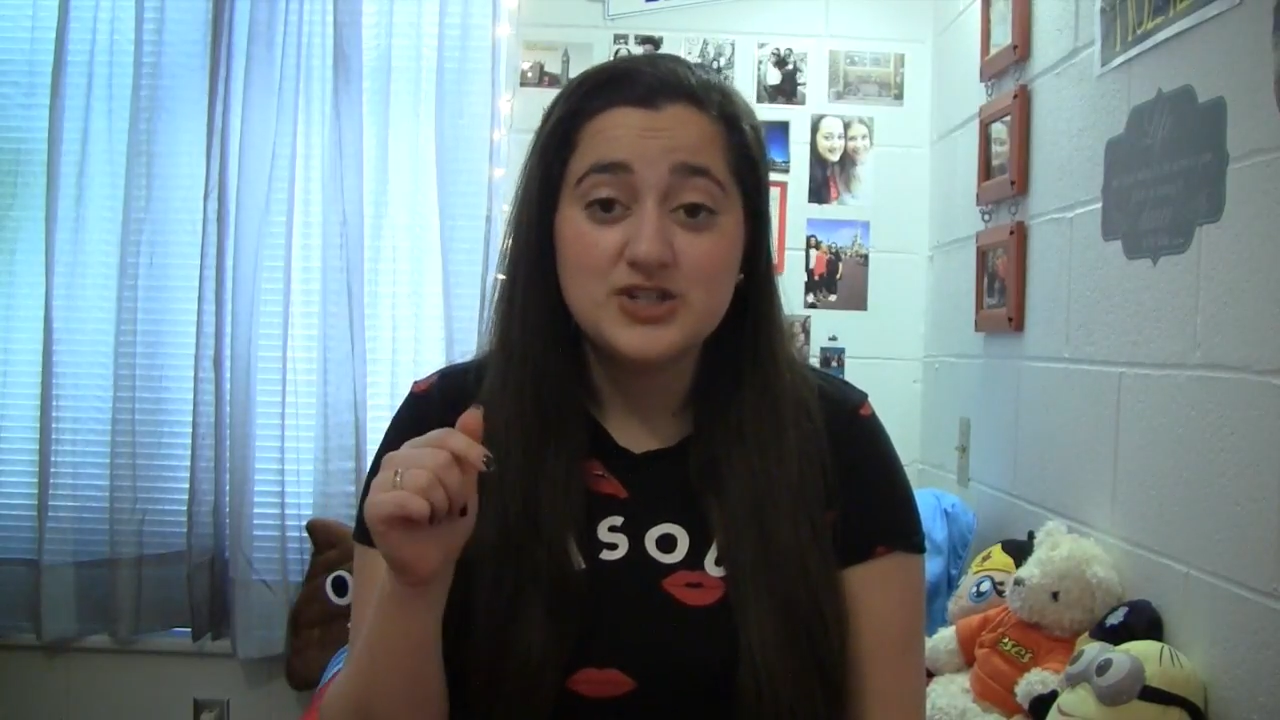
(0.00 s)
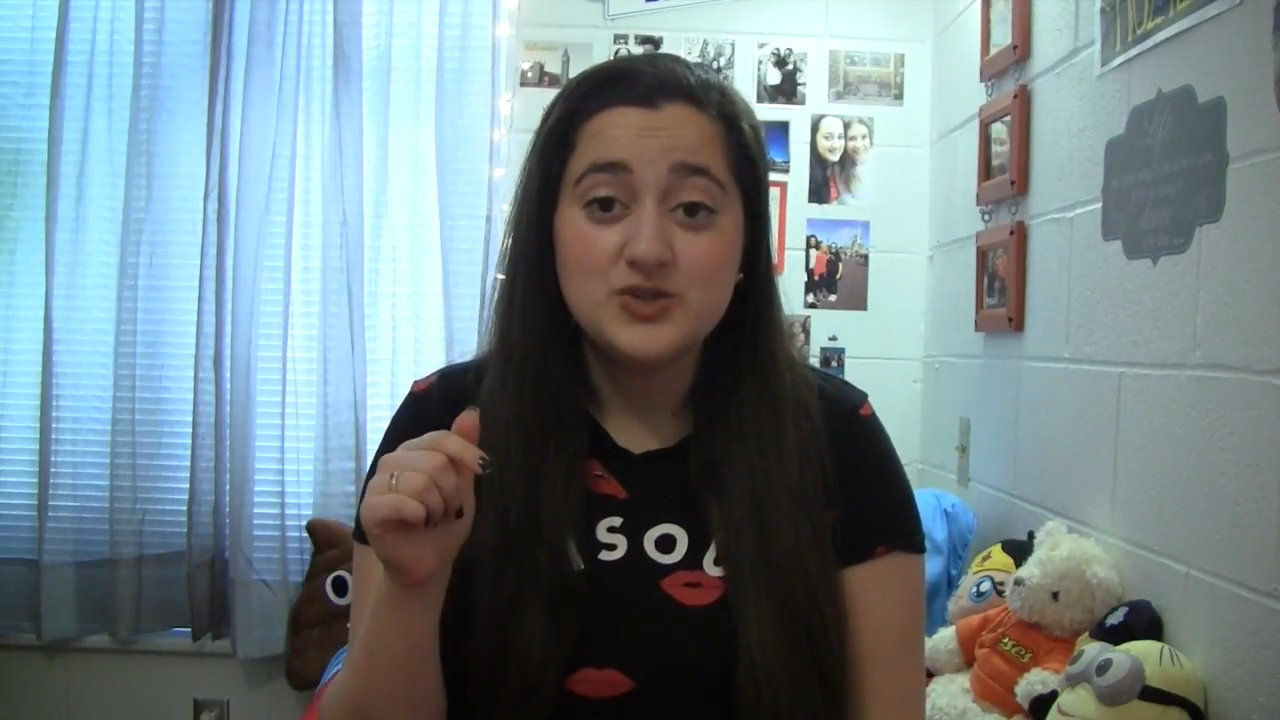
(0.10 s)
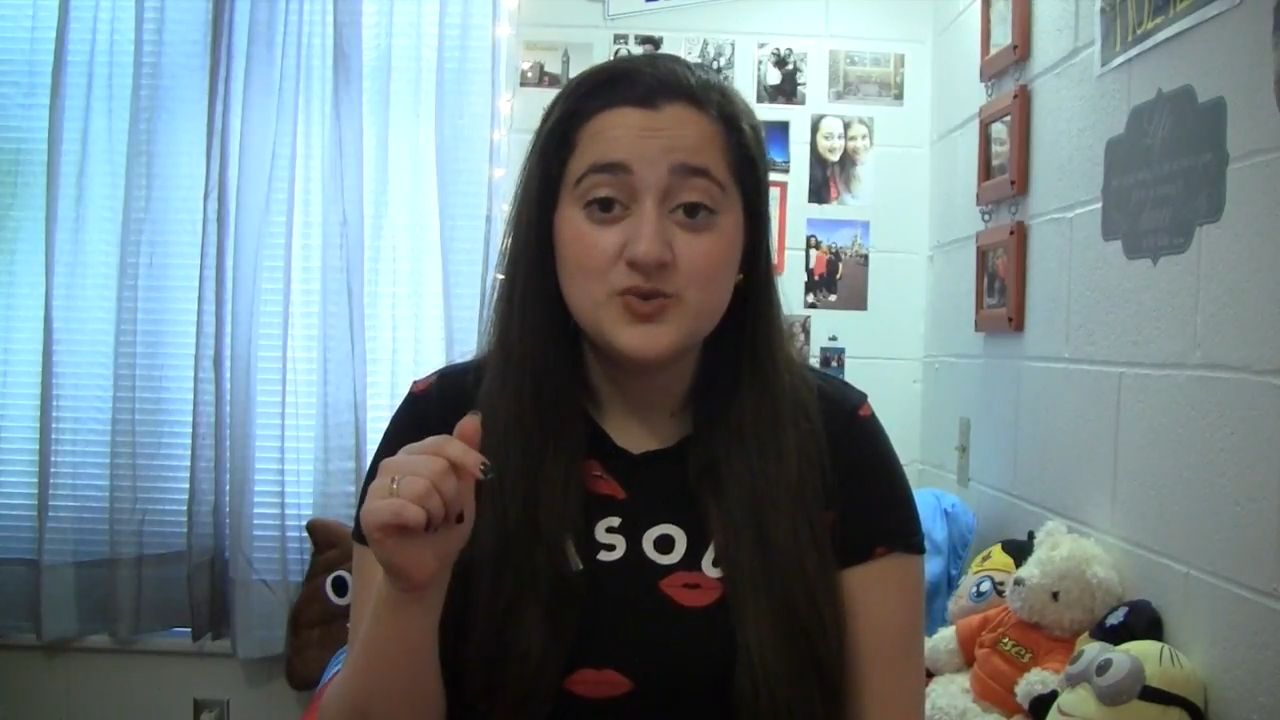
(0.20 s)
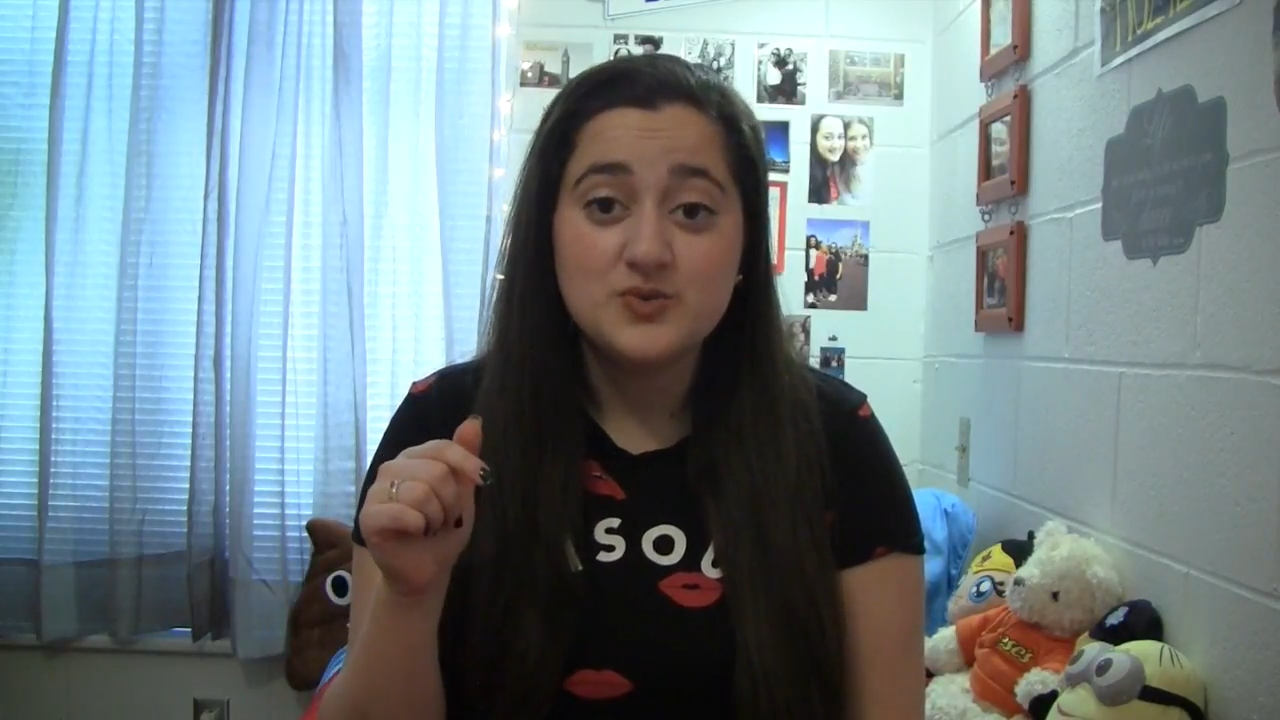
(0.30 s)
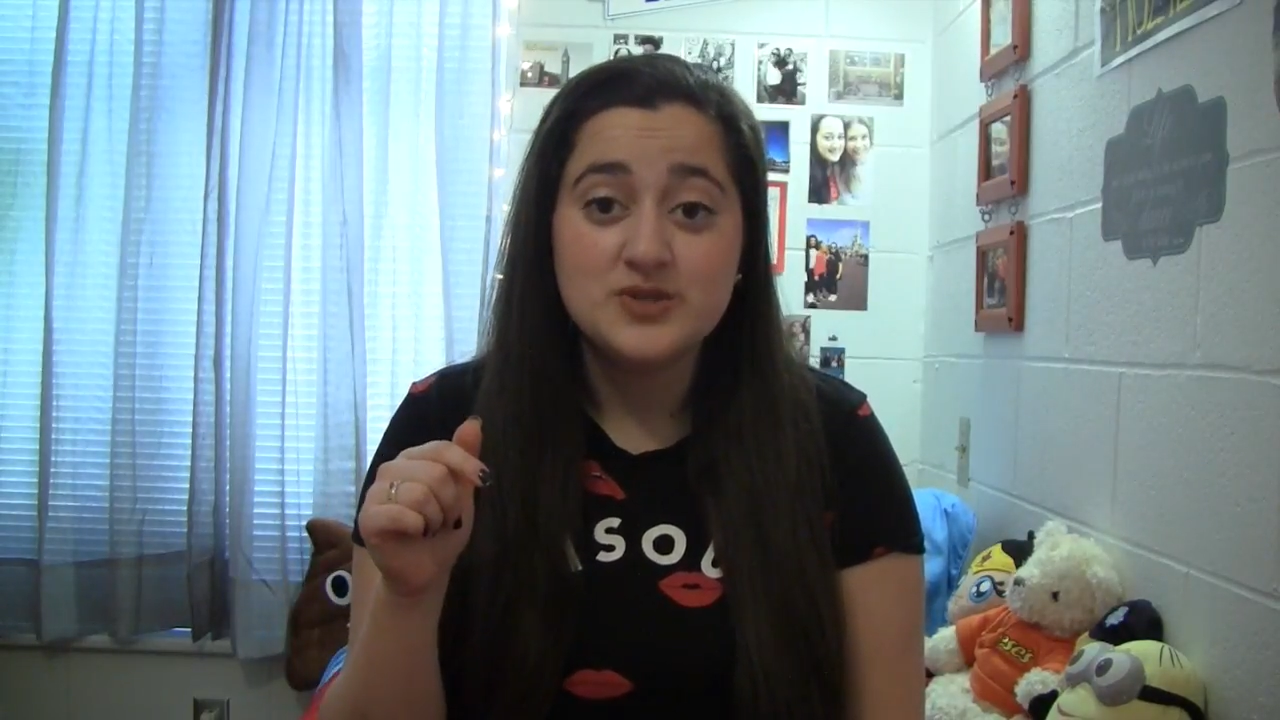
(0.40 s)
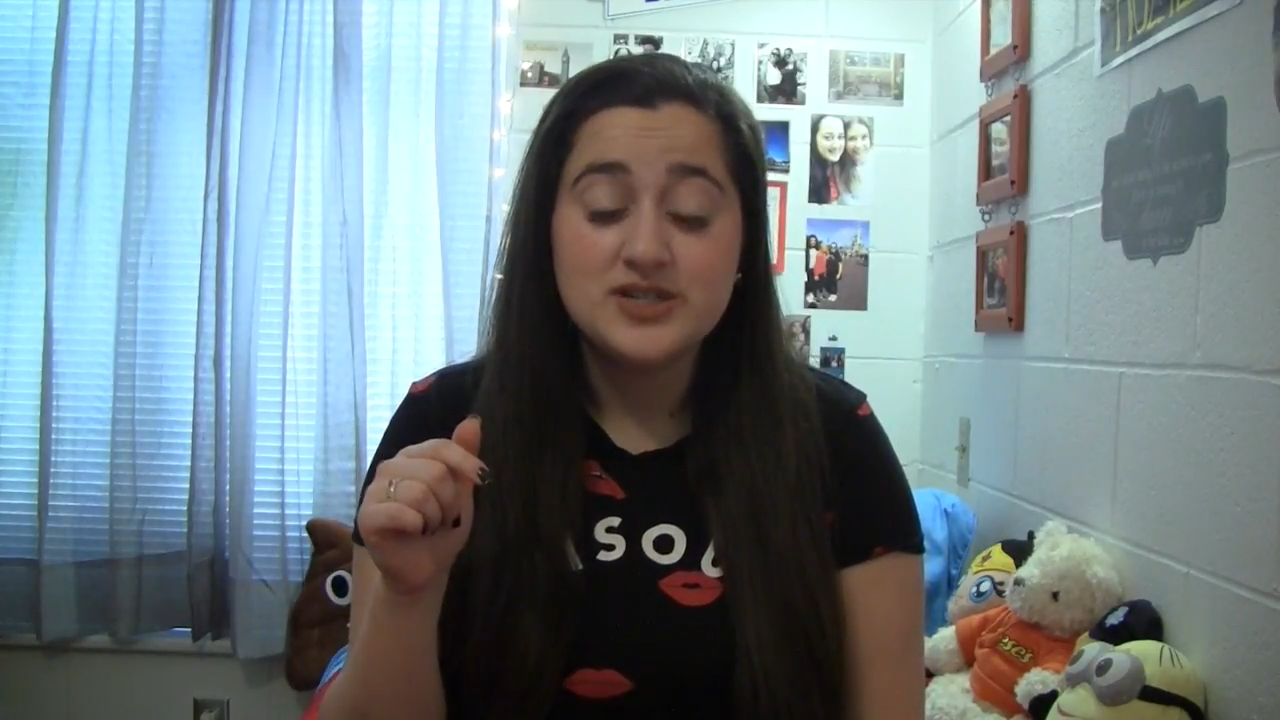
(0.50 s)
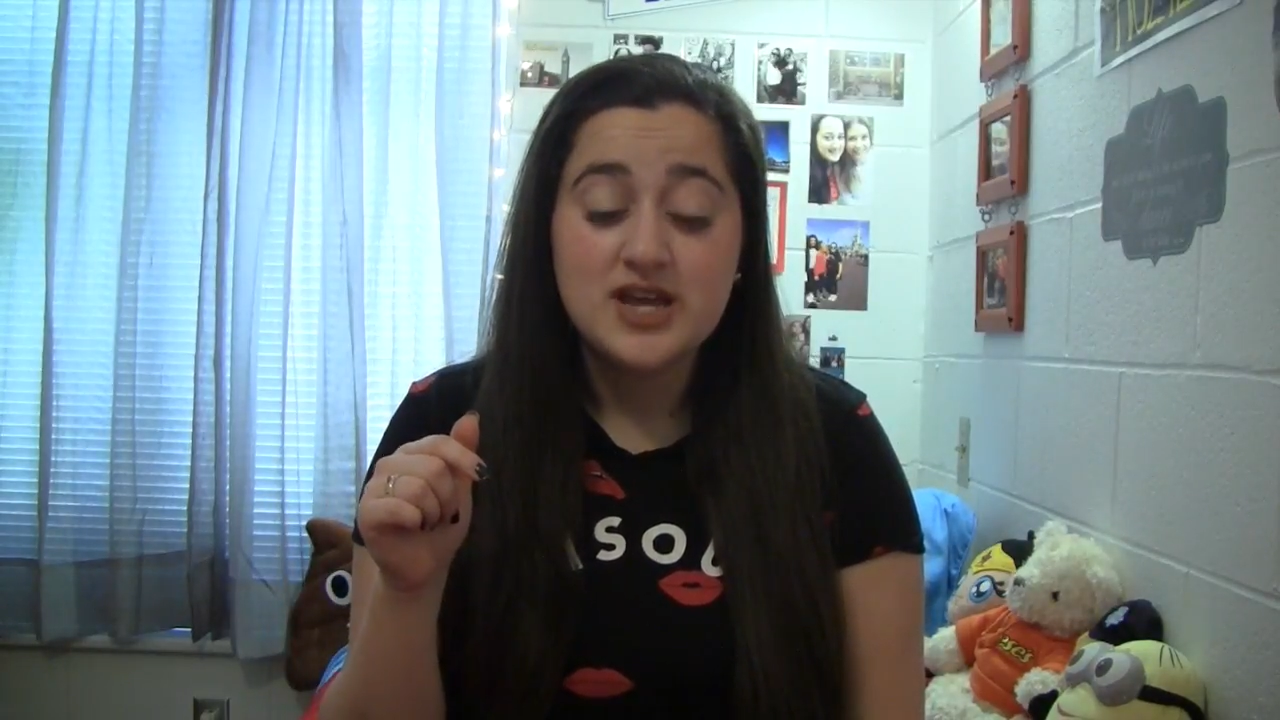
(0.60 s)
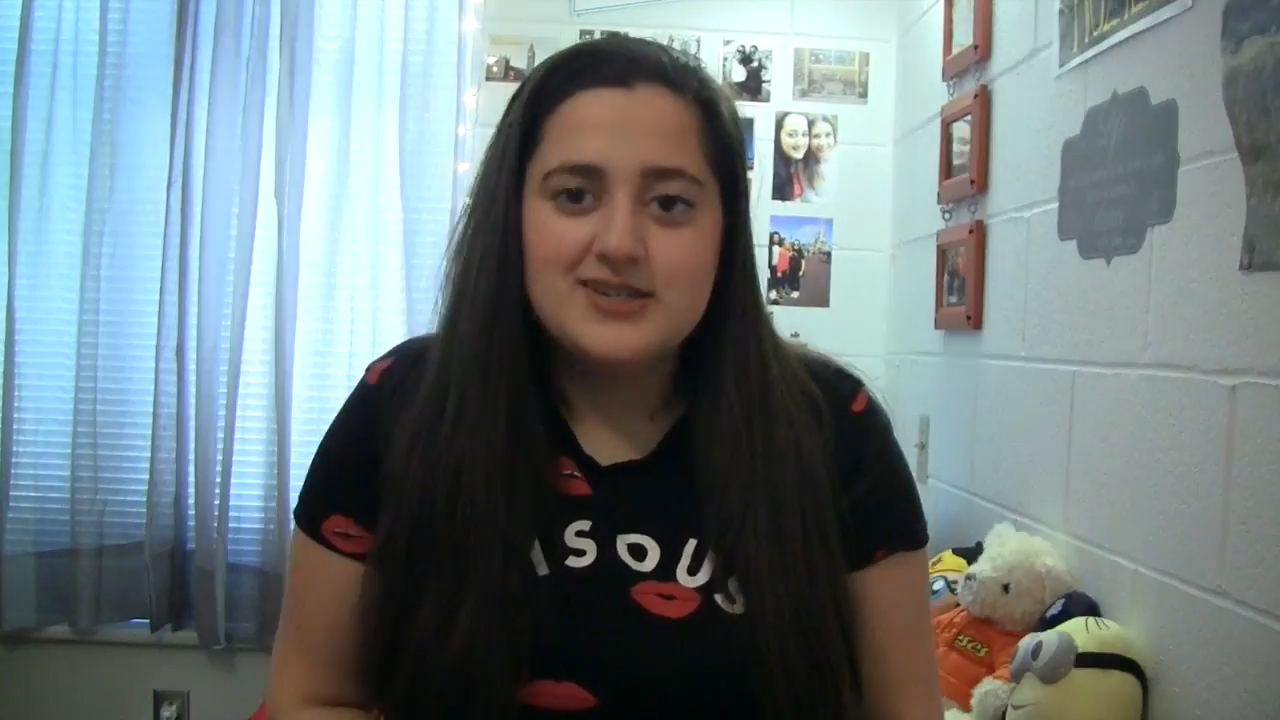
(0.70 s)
tuned.